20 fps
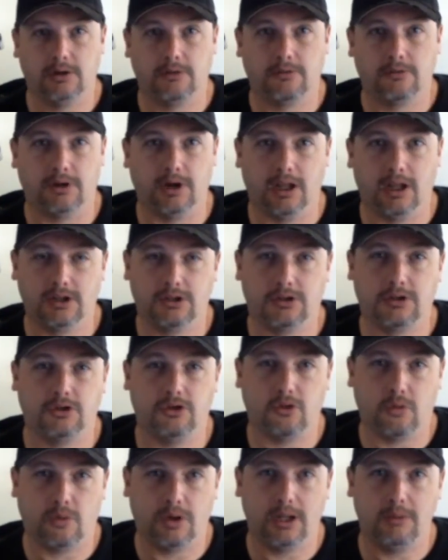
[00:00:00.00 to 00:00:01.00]
for an extra
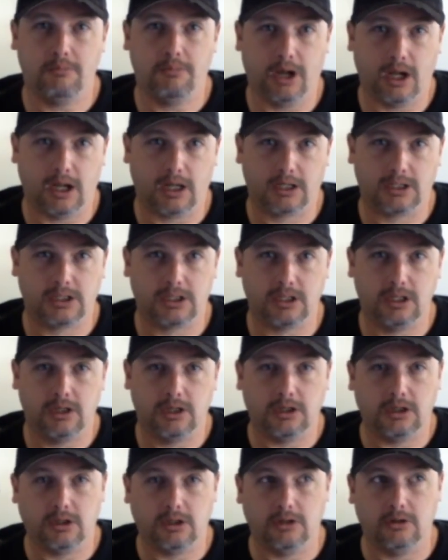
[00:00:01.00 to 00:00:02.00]
20 bucks,
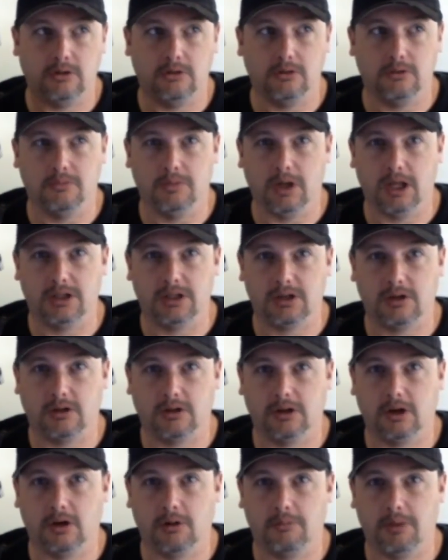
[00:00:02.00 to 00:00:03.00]
you
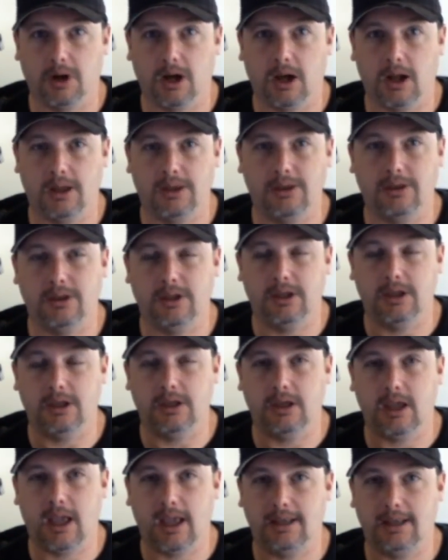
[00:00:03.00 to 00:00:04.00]
basically are buying
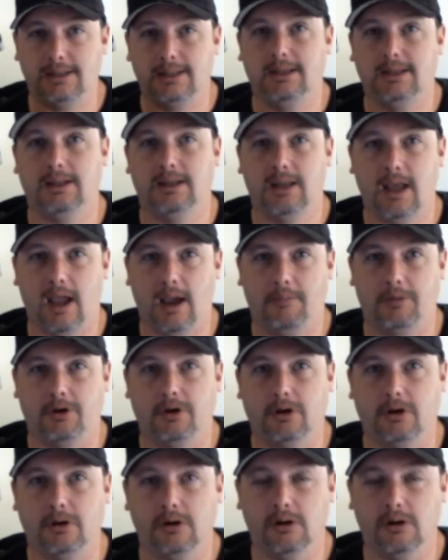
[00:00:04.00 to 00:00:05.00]
the AC adapter,